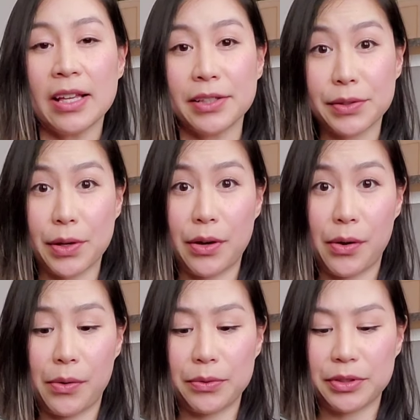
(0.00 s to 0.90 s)

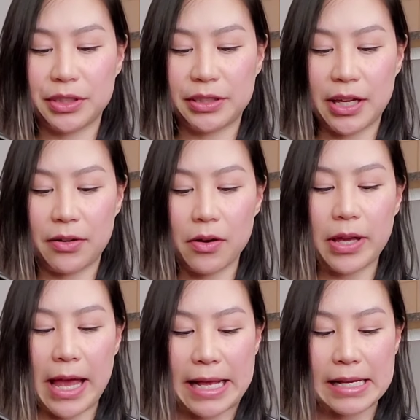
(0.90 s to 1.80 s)
So she said,
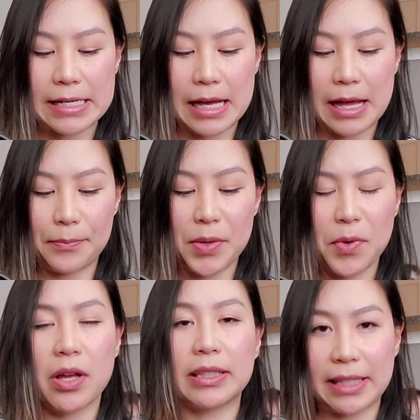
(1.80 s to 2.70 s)
okay, meet
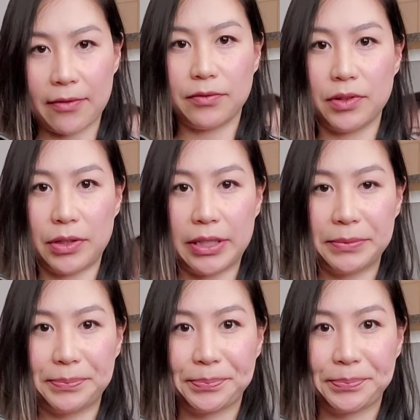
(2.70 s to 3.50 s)
me on the second floor.